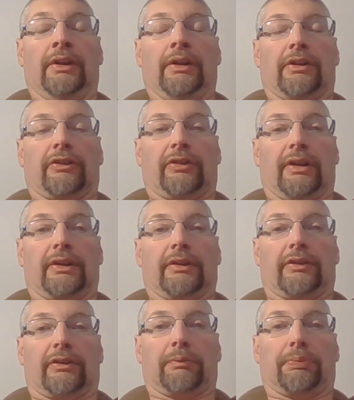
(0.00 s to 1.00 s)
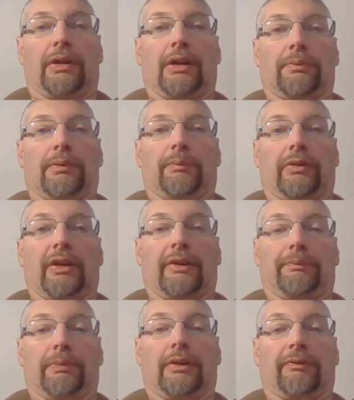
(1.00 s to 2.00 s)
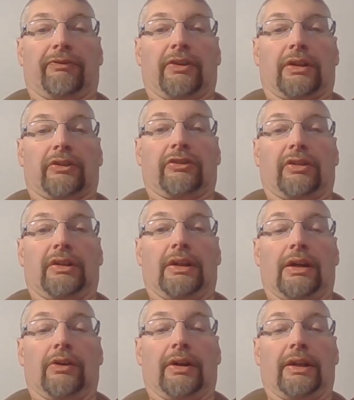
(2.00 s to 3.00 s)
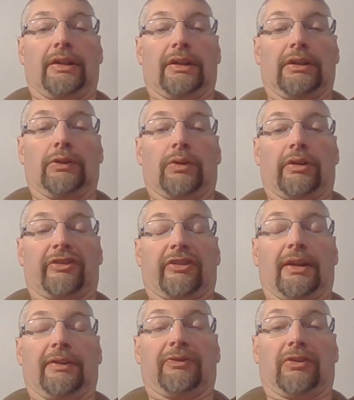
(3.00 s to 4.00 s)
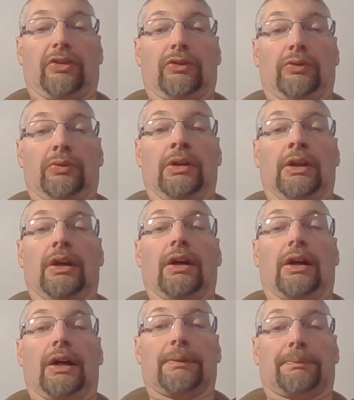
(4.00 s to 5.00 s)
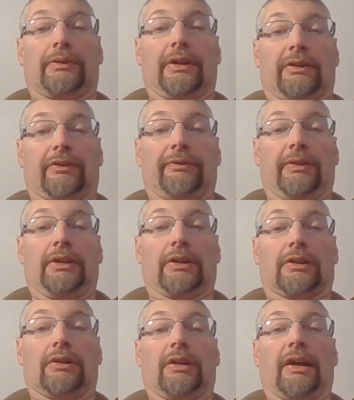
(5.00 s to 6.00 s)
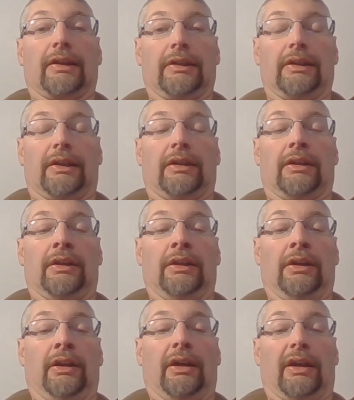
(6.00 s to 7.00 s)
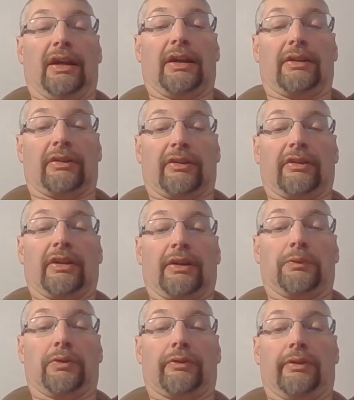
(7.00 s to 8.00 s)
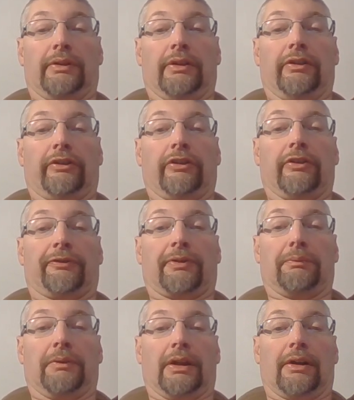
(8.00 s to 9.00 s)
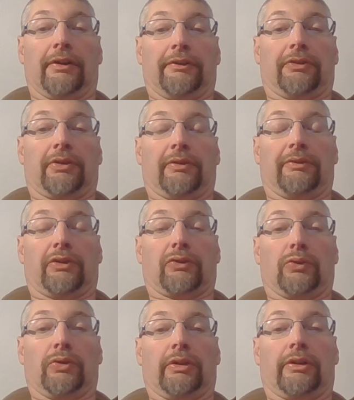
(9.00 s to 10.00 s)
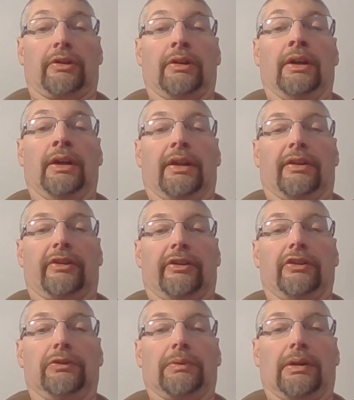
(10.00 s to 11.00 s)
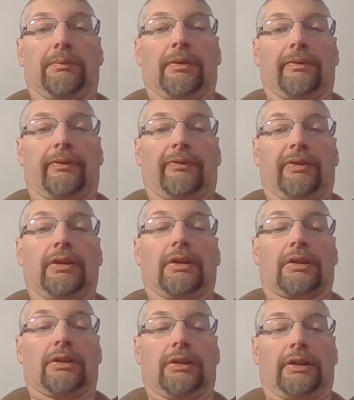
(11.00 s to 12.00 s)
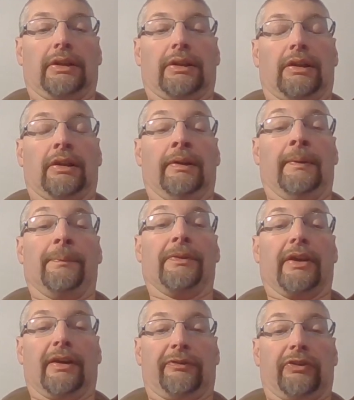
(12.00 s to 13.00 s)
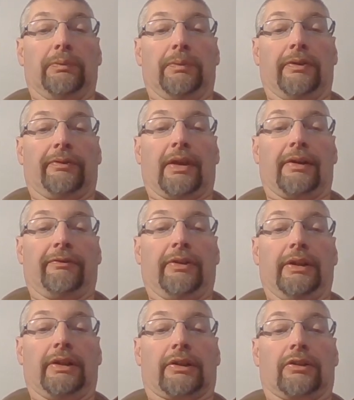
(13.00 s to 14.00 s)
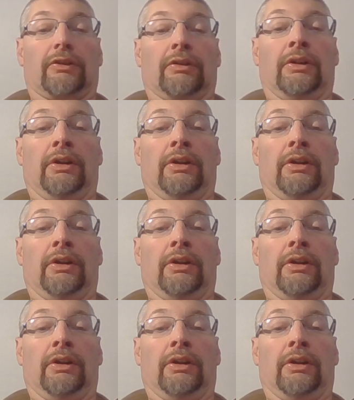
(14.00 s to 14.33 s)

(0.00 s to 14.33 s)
saying that the problems have been fixed now and that you are safe to operate the vehicle again, and they will release you from the out-of-service order. Then you may move the vehicle again. If you move that vehicle